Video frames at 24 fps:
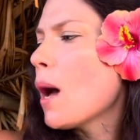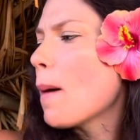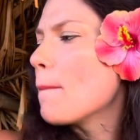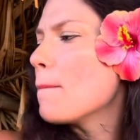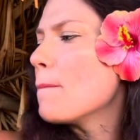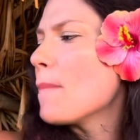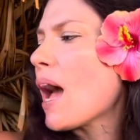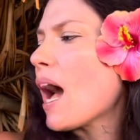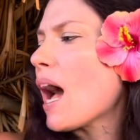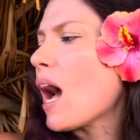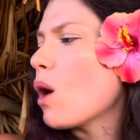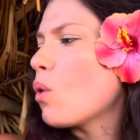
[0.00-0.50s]

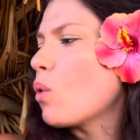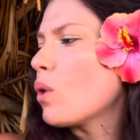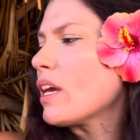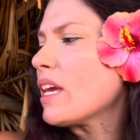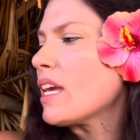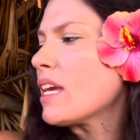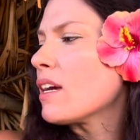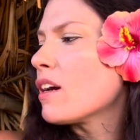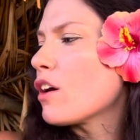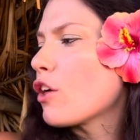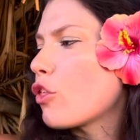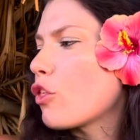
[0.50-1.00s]

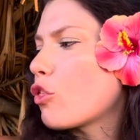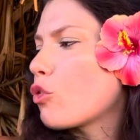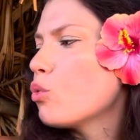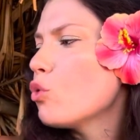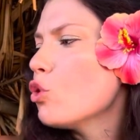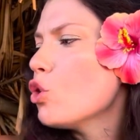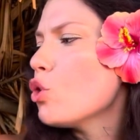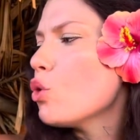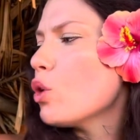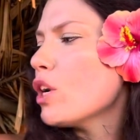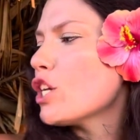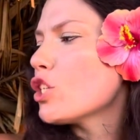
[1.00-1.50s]
Maui
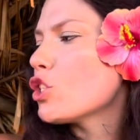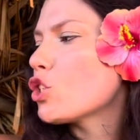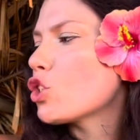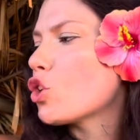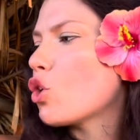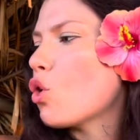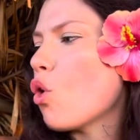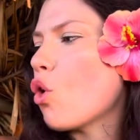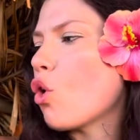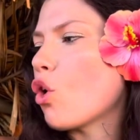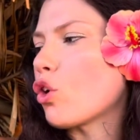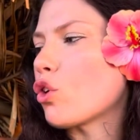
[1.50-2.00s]
threw his
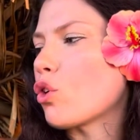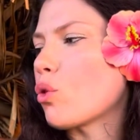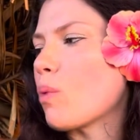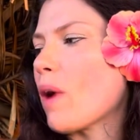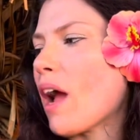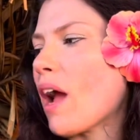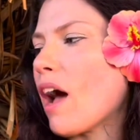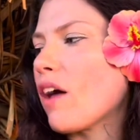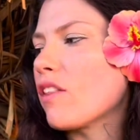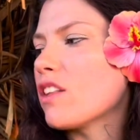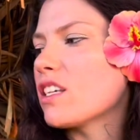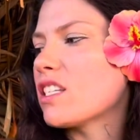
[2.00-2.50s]
cord
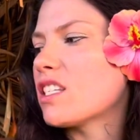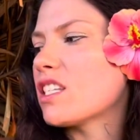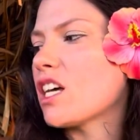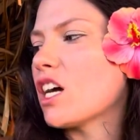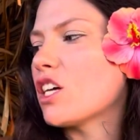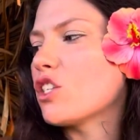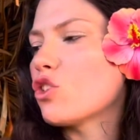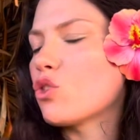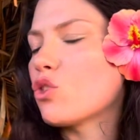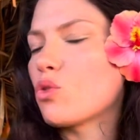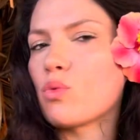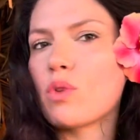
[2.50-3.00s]
around the
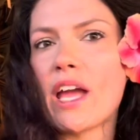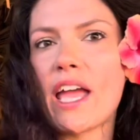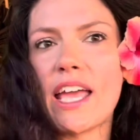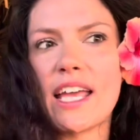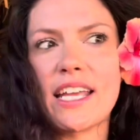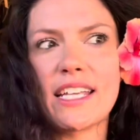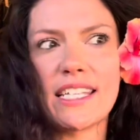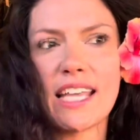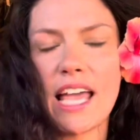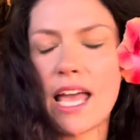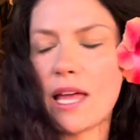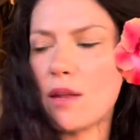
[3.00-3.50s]
sun's
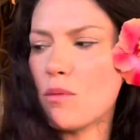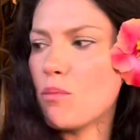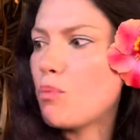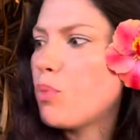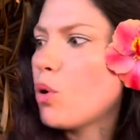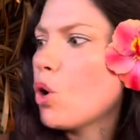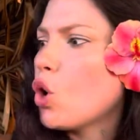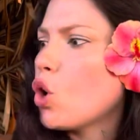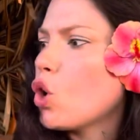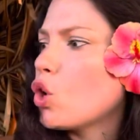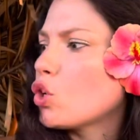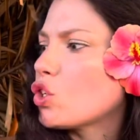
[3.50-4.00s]
rays and
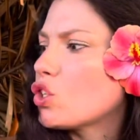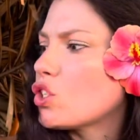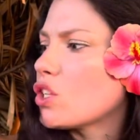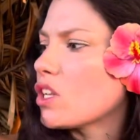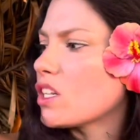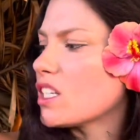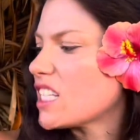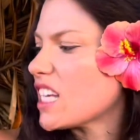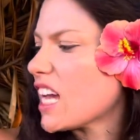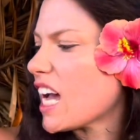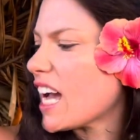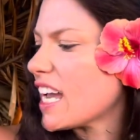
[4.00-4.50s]
pulled
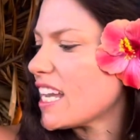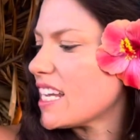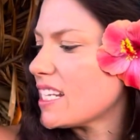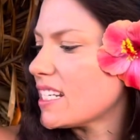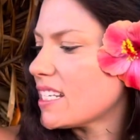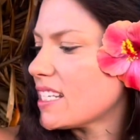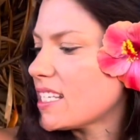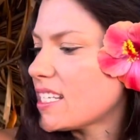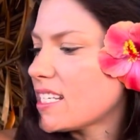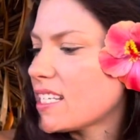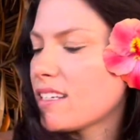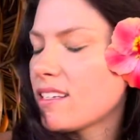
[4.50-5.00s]

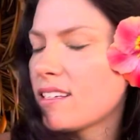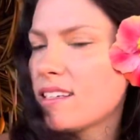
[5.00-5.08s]
tight.